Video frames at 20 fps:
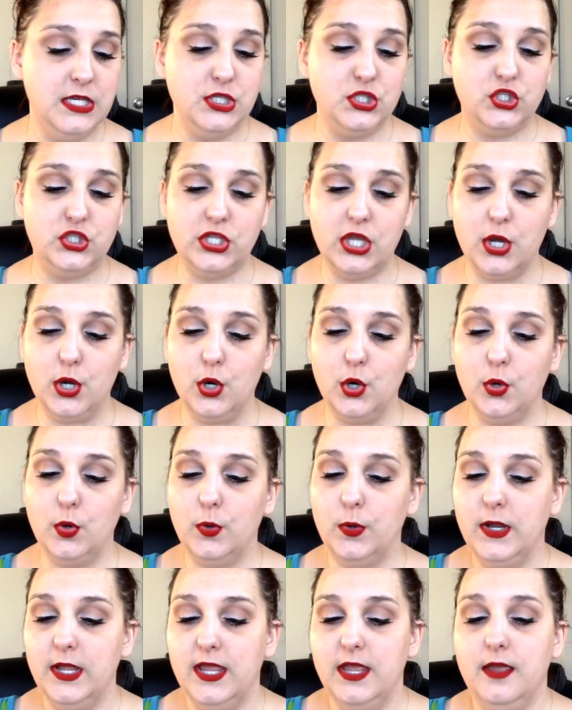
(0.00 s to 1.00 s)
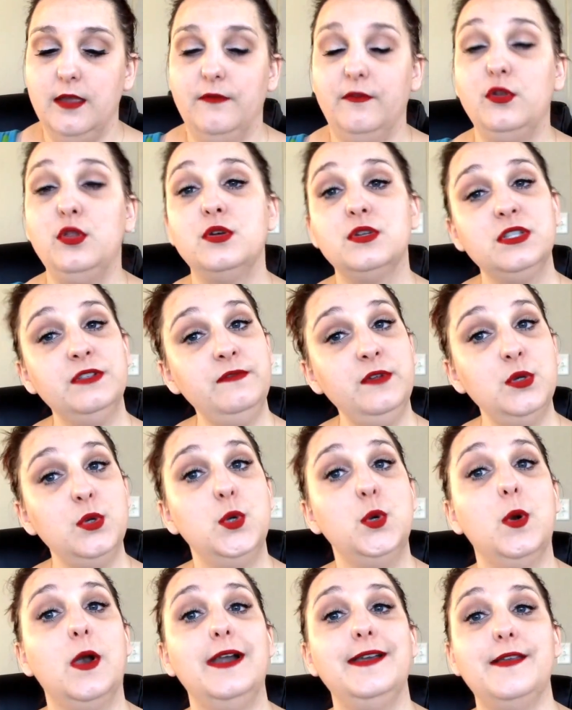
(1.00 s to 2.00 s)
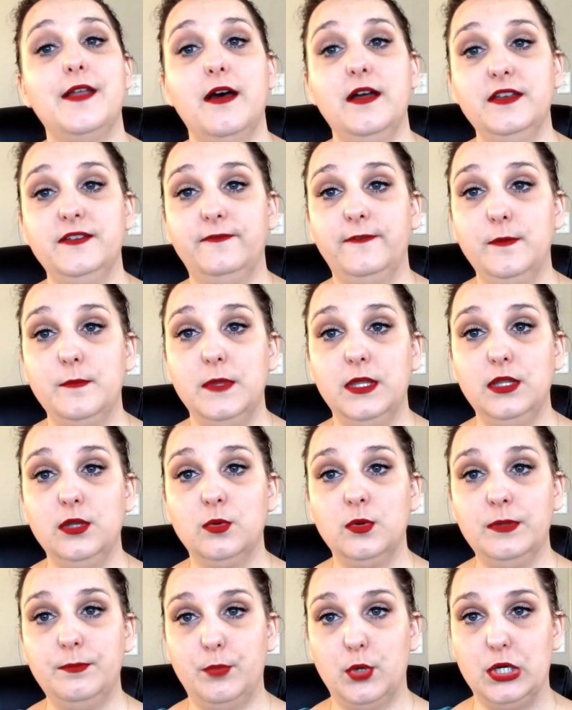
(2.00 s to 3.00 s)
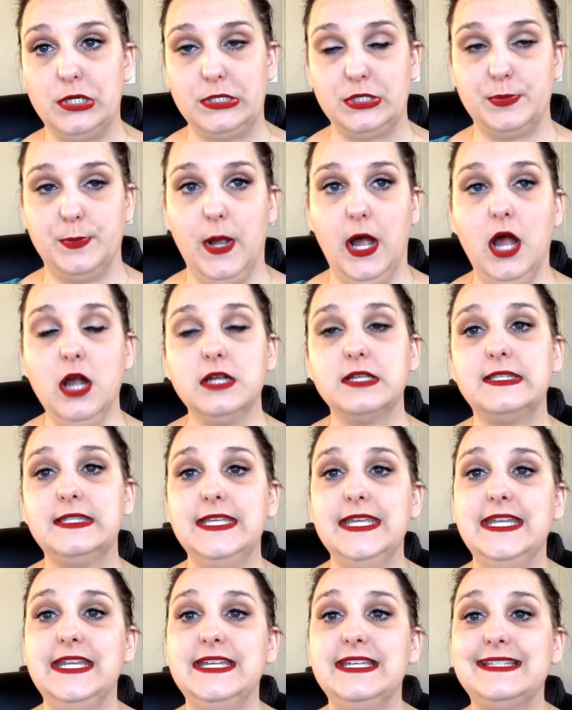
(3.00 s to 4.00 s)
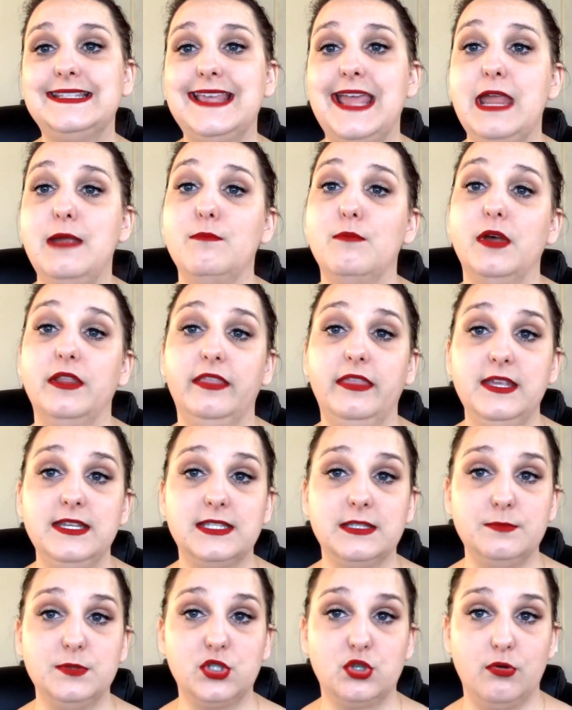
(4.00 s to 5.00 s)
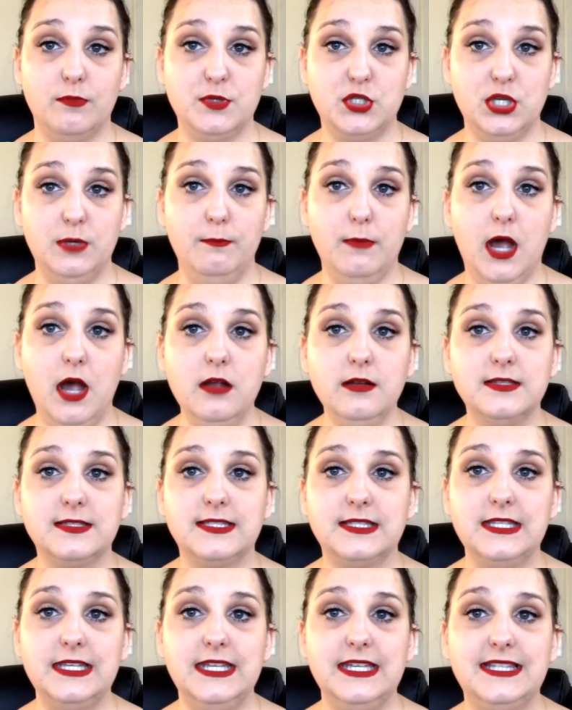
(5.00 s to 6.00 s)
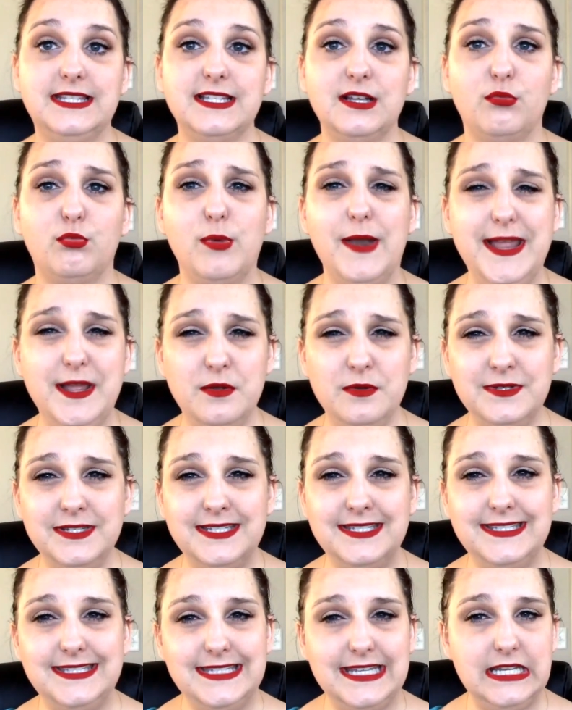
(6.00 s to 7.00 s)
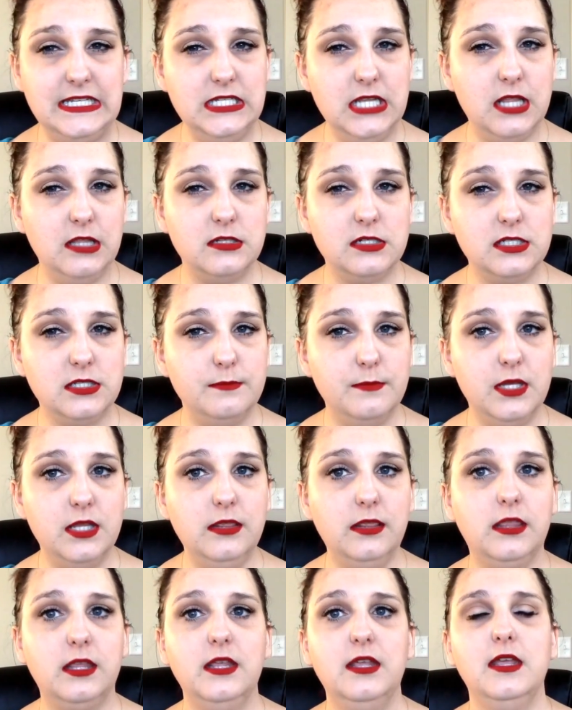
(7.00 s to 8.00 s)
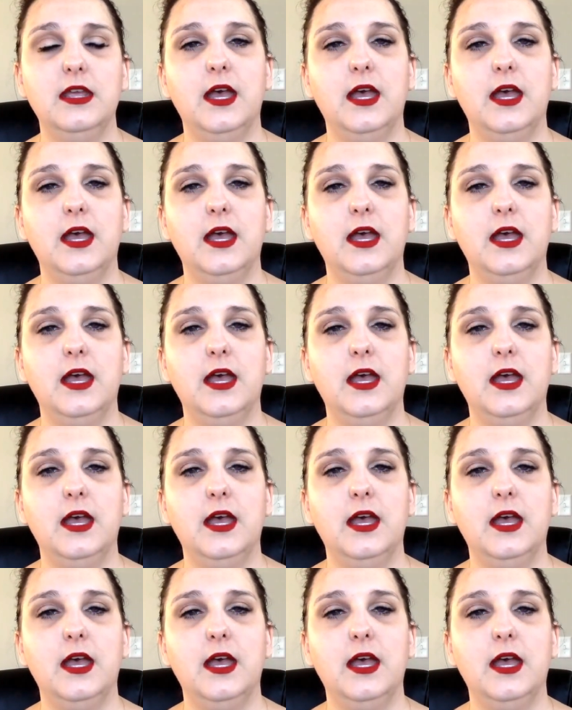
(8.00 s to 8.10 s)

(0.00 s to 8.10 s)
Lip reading: So for those of you who are not familiar with Birchbox, it is a monthly subscription box. It's around $10 a month.